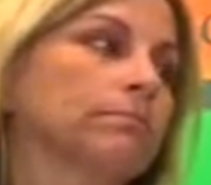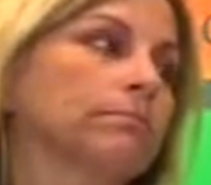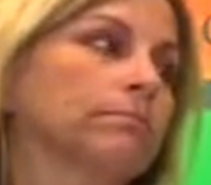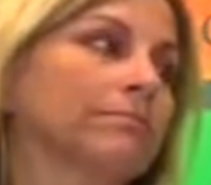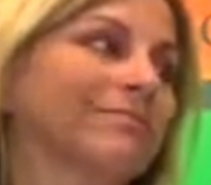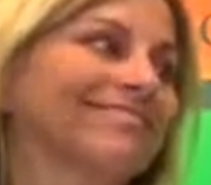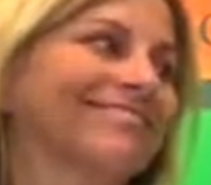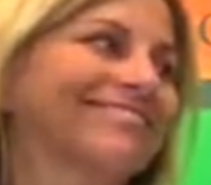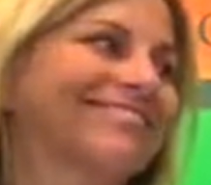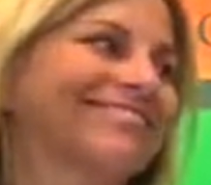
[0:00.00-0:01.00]

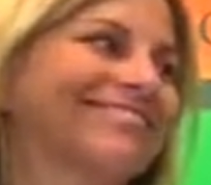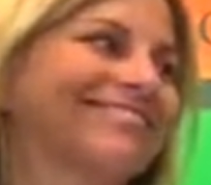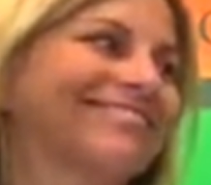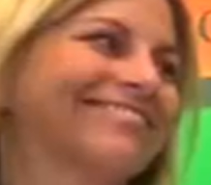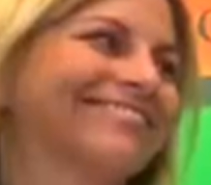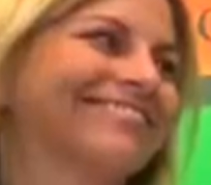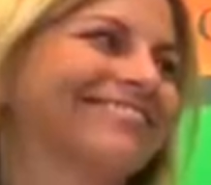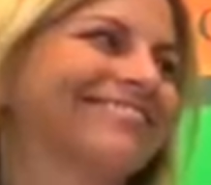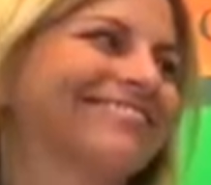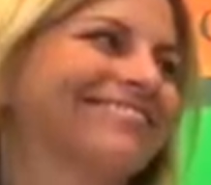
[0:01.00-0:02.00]

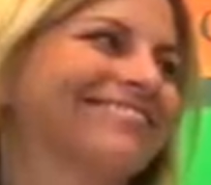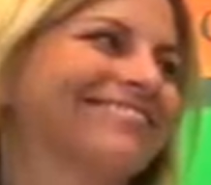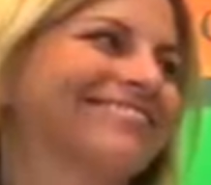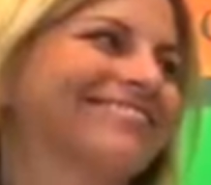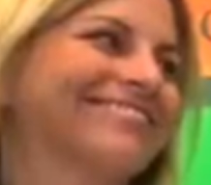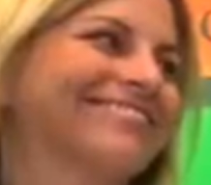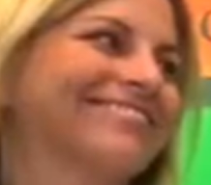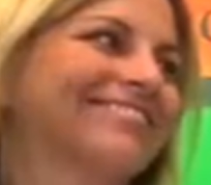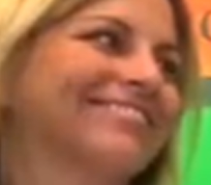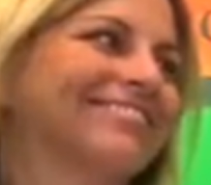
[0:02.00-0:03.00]

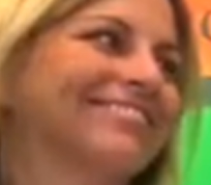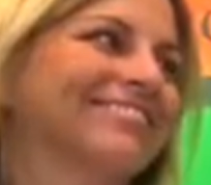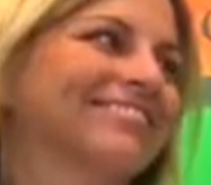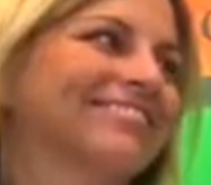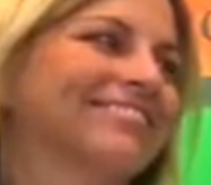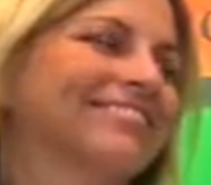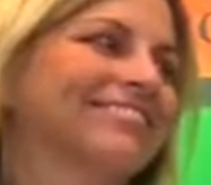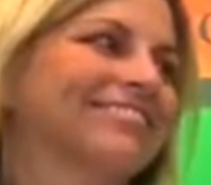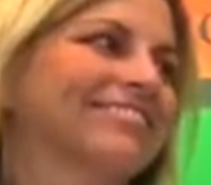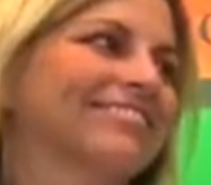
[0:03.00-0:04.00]

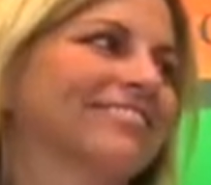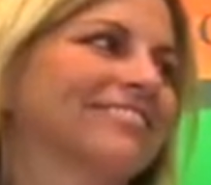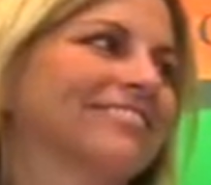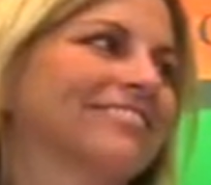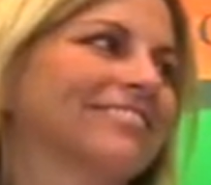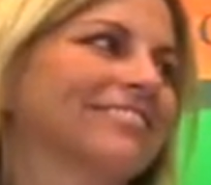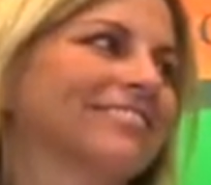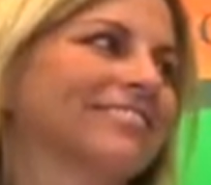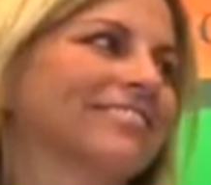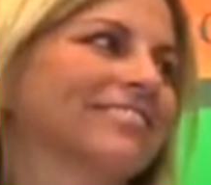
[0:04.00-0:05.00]

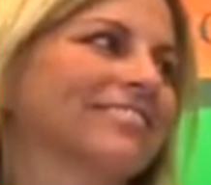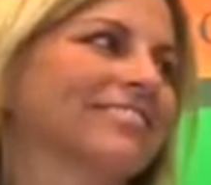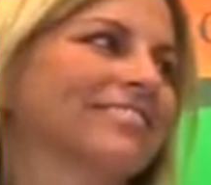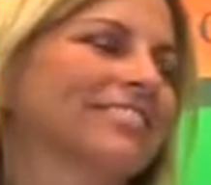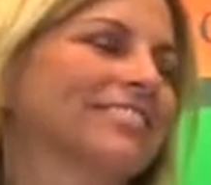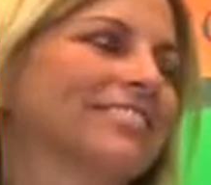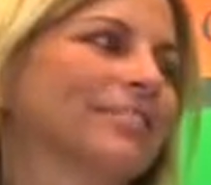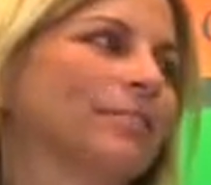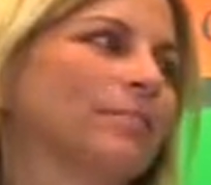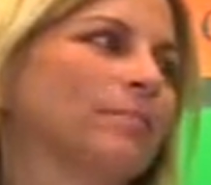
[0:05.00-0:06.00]

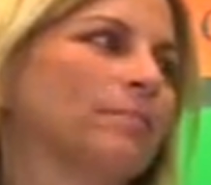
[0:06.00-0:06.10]
The person shown says nothing.